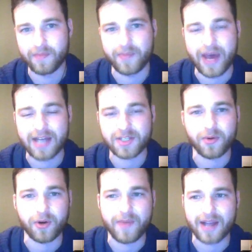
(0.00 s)
best
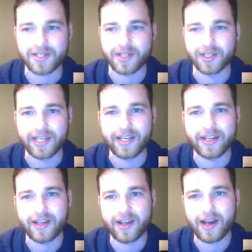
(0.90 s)
quarterbacks in the league
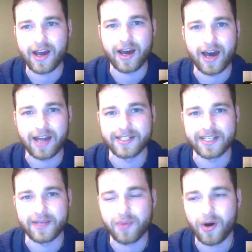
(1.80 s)
on
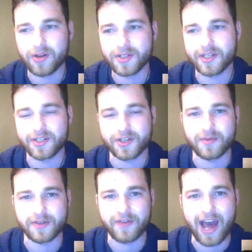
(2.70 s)
deep balls in
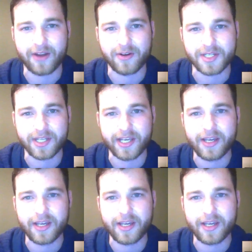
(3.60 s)
terms of accuracy.